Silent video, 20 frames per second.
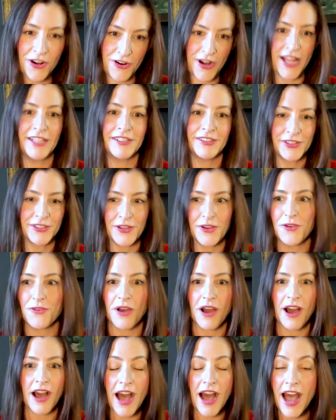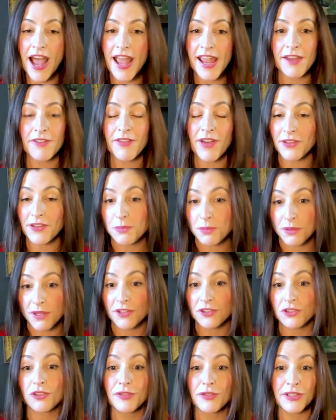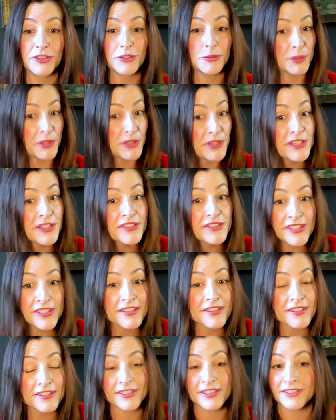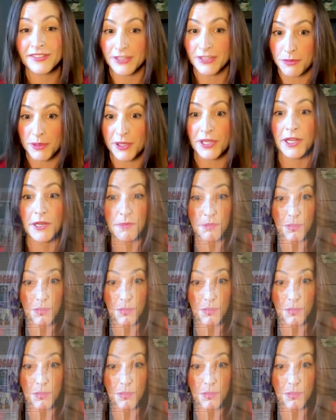right, so I have had the pleasure of experiencing this exhibit in